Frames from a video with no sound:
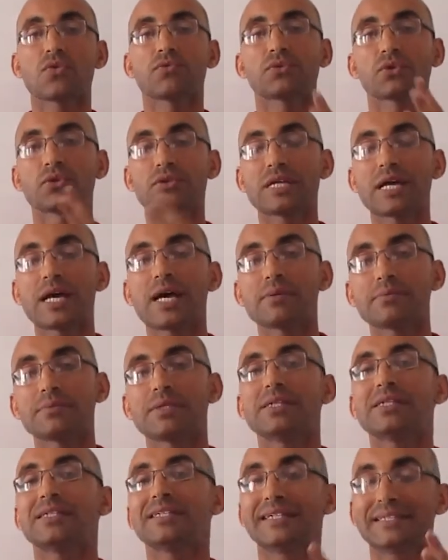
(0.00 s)
for
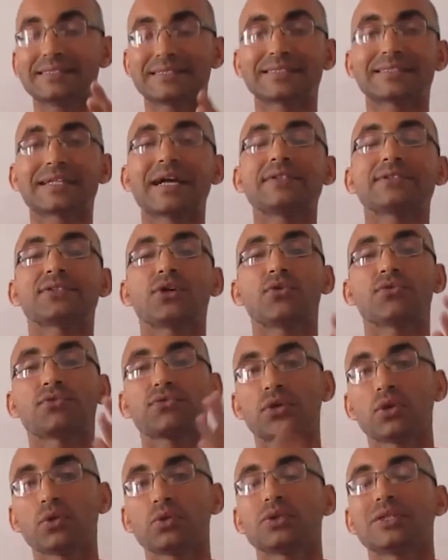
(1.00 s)
them, it's a kind of
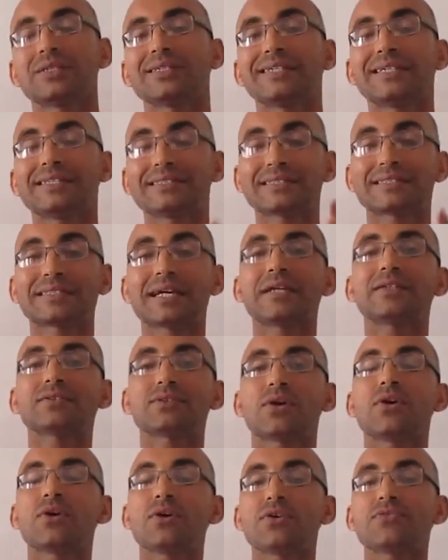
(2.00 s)
flaw. It's a kind
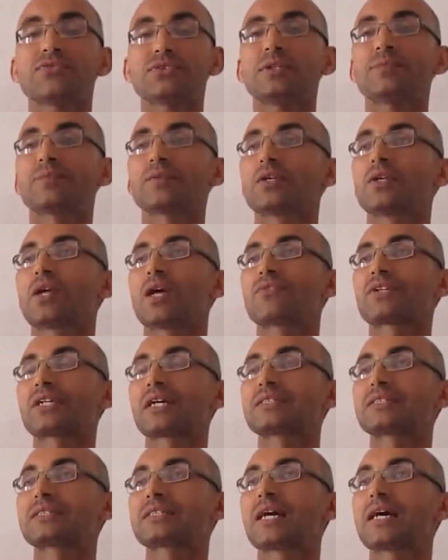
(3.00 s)
of, you
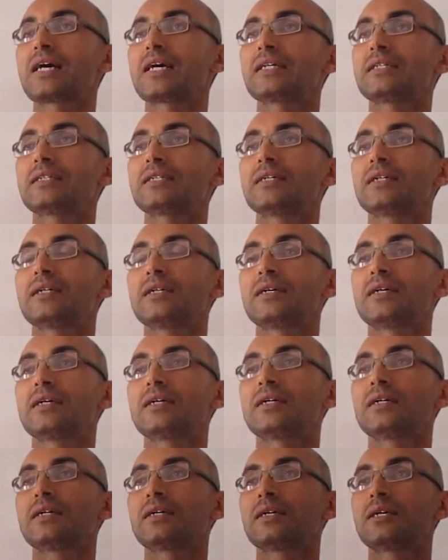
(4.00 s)
can say,
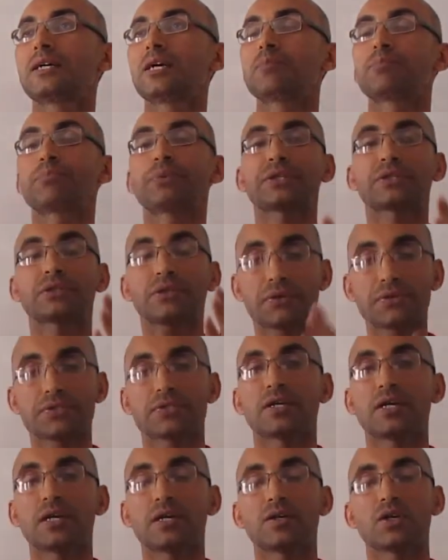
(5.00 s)

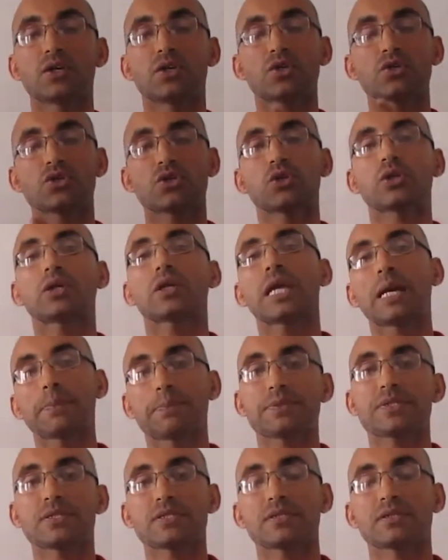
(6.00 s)
precursor to
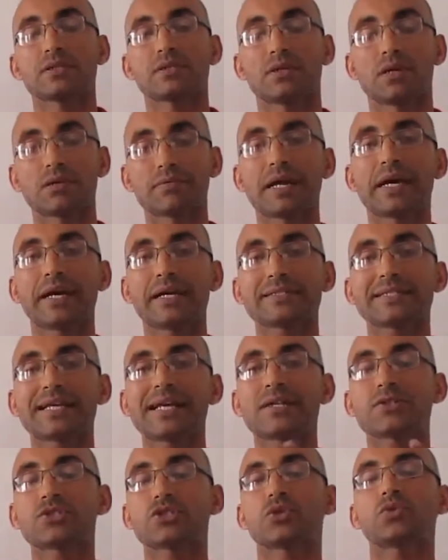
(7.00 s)
collapse, right,
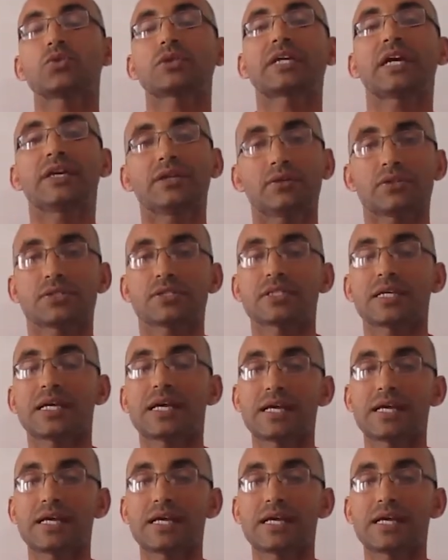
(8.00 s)
and to chaos,